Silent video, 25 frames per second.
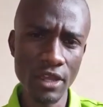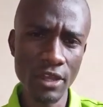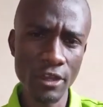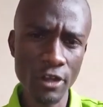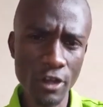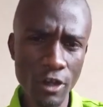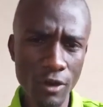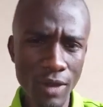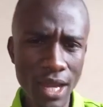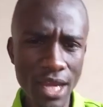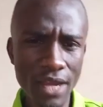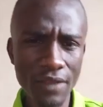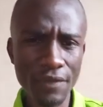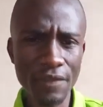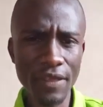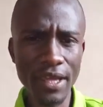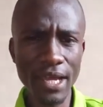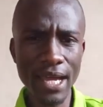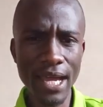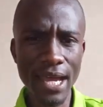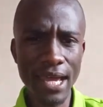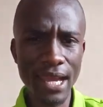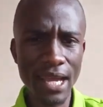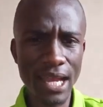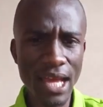Now, one
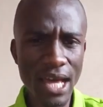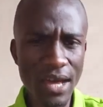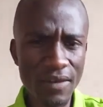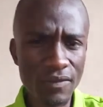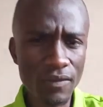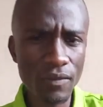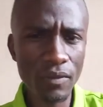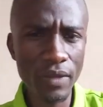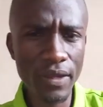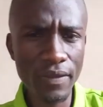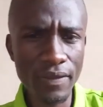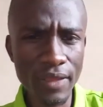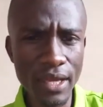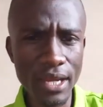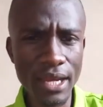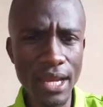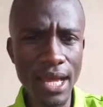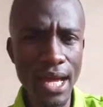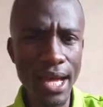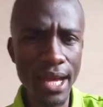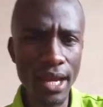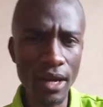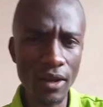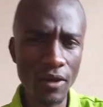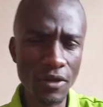thing I love with the
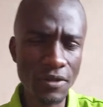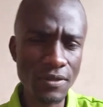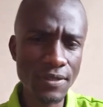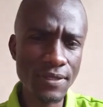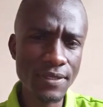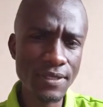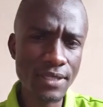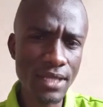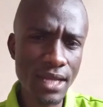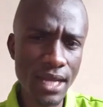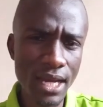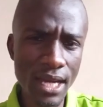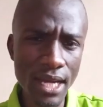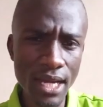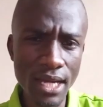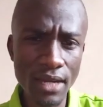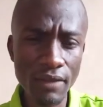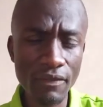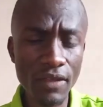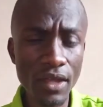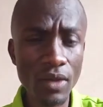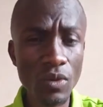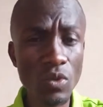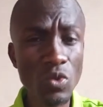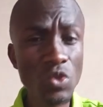Nilotes and
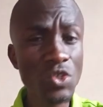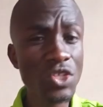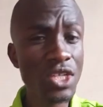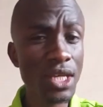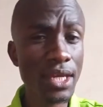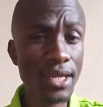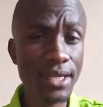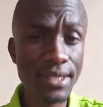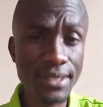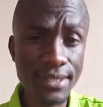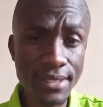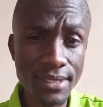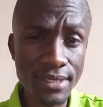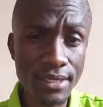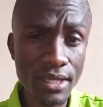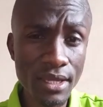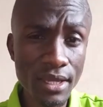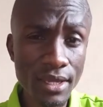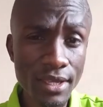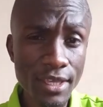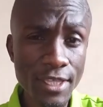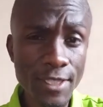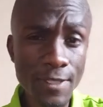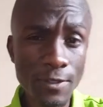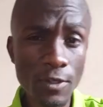the Kushites
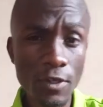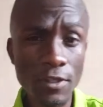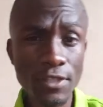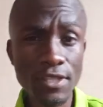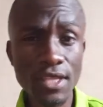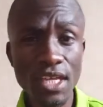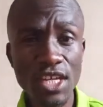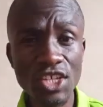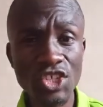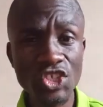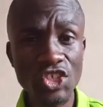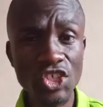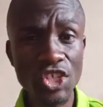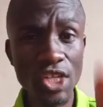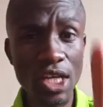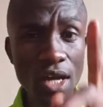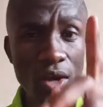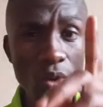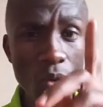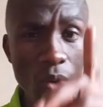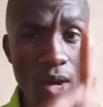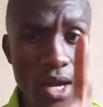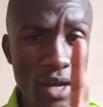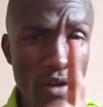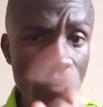is because they share
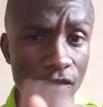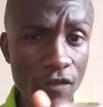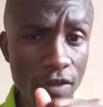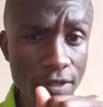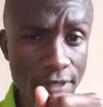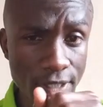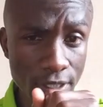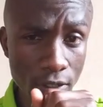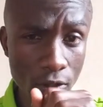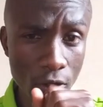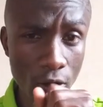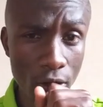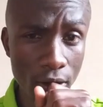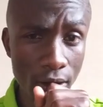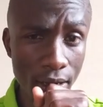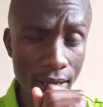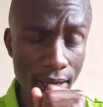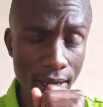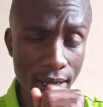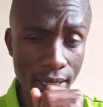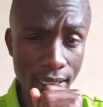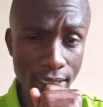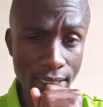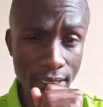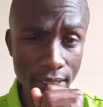one physical
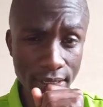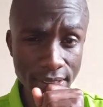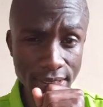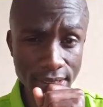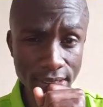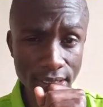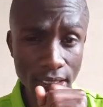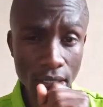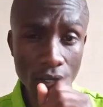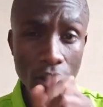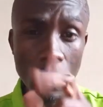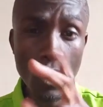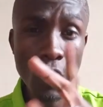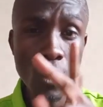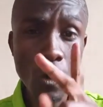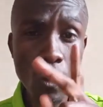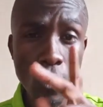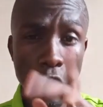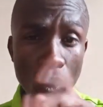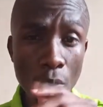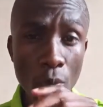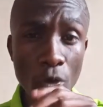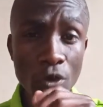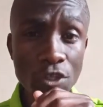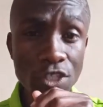characteristic:
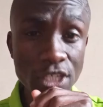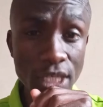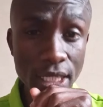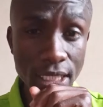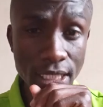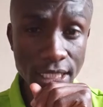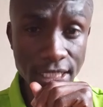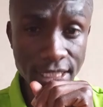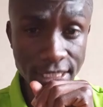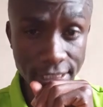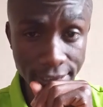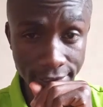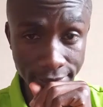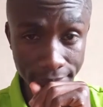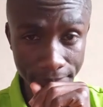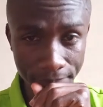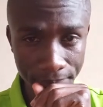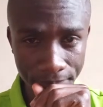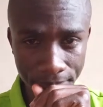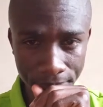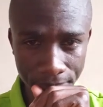homogeneity.